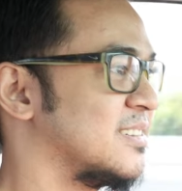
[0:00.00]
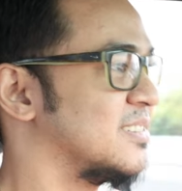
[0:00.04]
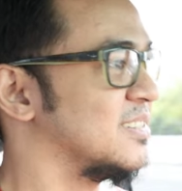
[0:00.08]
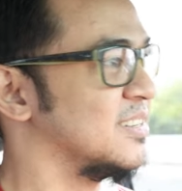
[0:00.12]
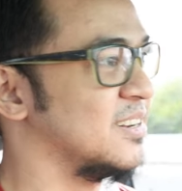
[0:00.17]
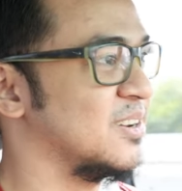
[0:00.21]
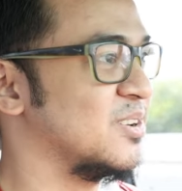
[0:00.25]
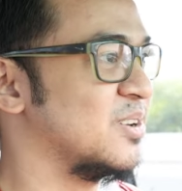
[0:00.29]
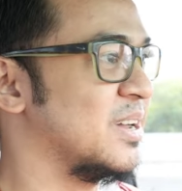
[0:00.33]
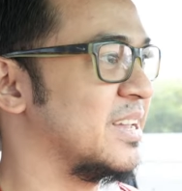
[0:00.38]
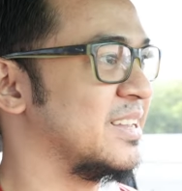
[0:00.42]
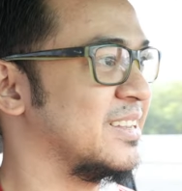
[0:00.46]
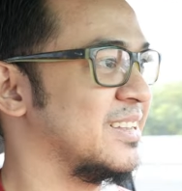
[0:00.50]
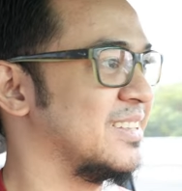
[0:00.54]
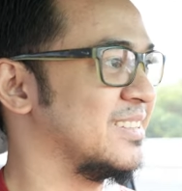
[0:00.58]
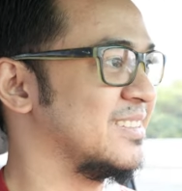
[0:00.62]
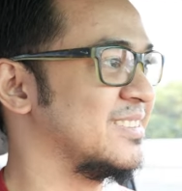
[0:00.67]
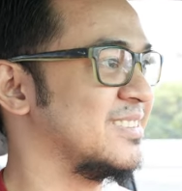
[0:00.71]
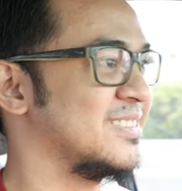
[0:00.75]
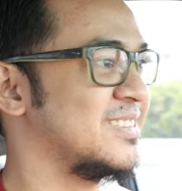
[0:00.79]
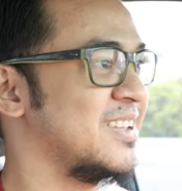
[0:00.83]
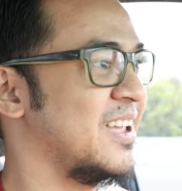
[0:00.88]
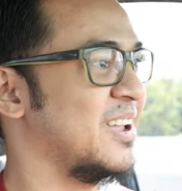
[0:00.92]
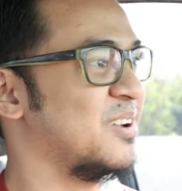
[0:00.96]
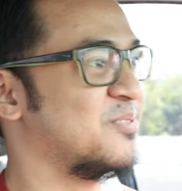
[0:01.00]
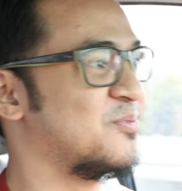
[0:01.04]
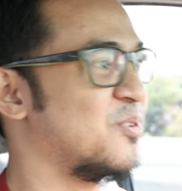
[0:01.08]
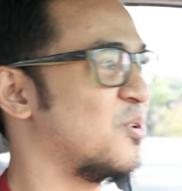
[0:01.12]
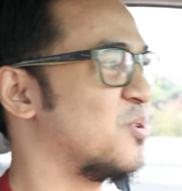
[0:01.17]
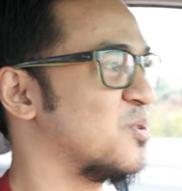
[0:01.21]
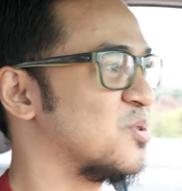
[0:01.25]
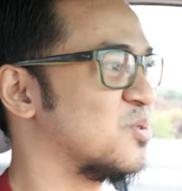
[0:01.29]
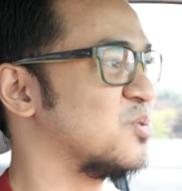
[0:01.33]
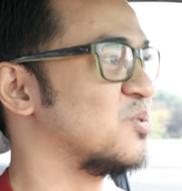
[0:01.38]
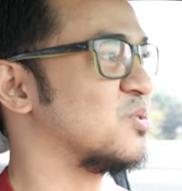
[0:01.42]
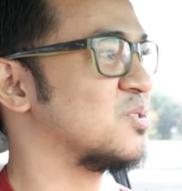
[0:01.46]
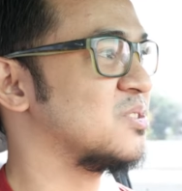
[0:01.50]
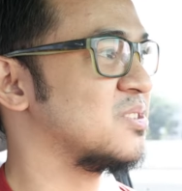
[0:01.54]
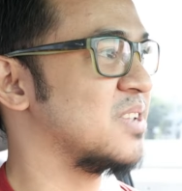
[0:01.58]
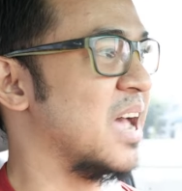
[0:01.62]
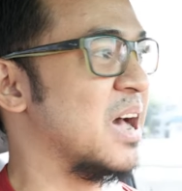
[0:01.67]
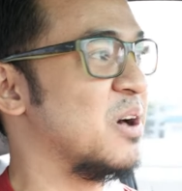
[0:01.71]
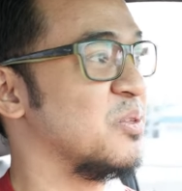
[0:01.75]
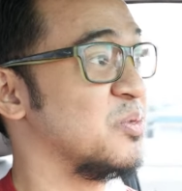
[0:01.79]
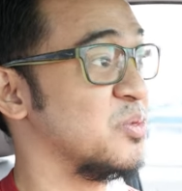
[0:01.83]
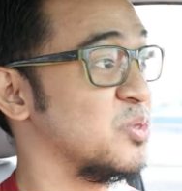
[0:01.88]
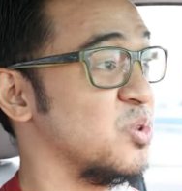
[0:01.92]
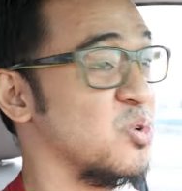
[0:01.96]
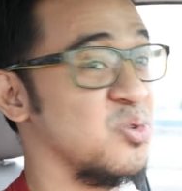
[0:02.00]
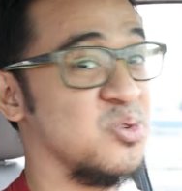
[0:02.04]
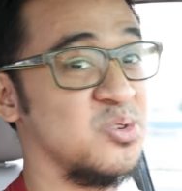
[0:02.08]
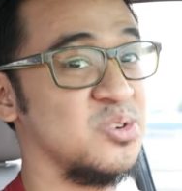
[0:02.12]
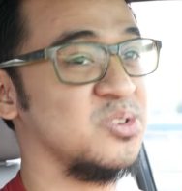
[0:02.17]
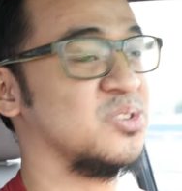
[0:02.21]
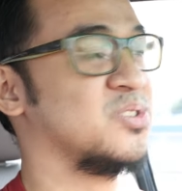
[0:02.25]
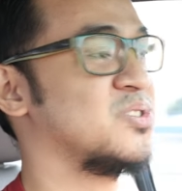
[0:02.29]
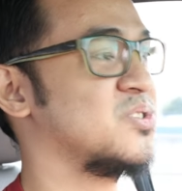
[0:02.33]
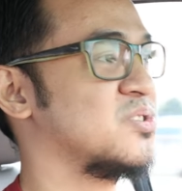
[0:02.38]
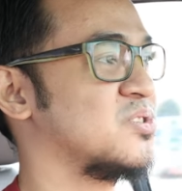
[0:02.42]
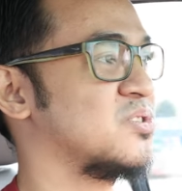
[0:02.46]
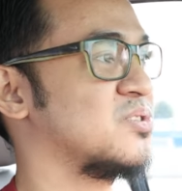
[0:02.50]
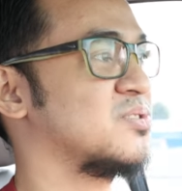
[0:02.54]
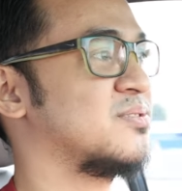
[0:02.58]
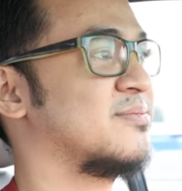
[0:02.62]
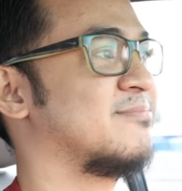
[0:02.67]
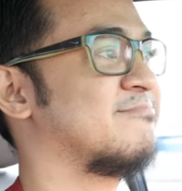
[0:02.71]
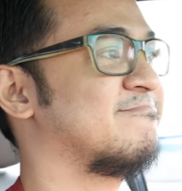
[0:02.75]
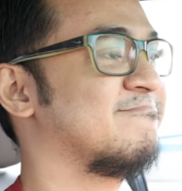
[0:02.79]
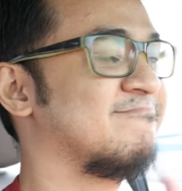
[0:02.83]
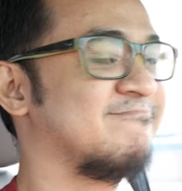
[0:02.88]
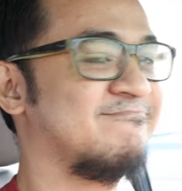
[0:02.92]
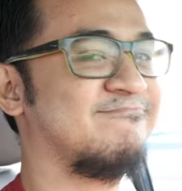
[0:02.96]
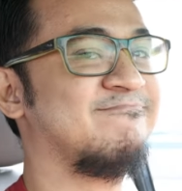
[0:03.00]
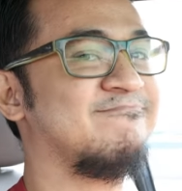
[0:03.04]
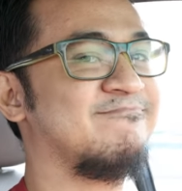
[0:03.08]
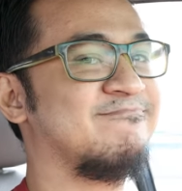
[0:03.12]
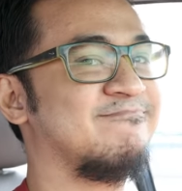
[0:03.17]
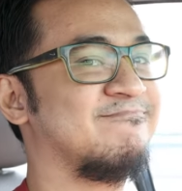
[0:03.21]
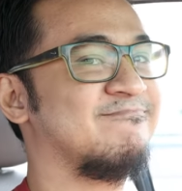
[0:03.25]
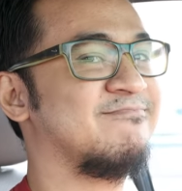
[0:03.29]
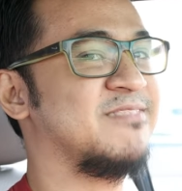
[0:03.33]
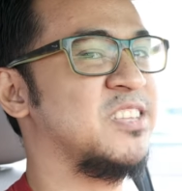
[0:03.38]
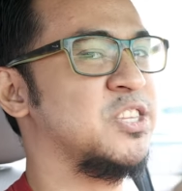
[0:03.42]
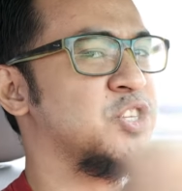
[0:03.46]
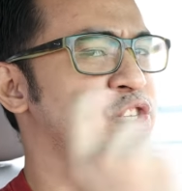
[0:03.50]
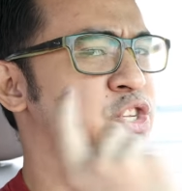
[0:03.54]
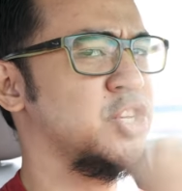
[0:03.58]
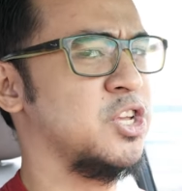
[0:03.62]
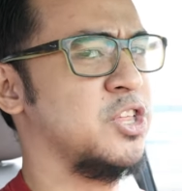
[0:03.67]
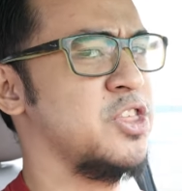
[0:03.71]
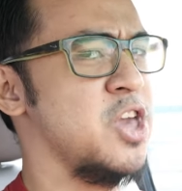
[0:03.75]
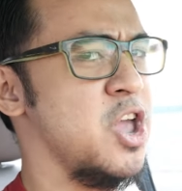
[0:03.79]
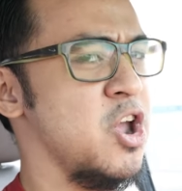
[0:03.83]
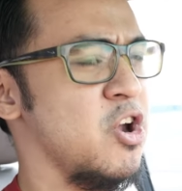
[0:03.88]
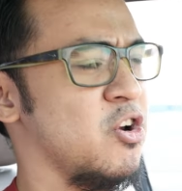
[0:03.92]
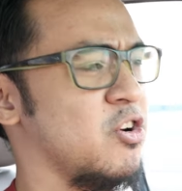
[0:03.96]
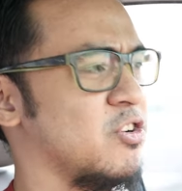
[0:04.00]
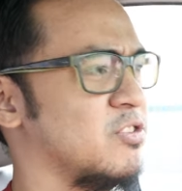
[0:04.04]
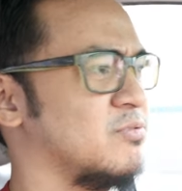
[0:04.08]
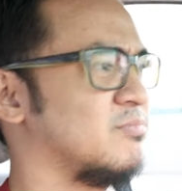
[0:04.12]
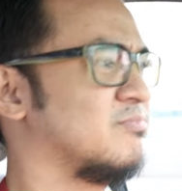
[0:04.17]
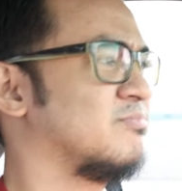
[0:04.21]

you know, I can take photos outdoors. See you there.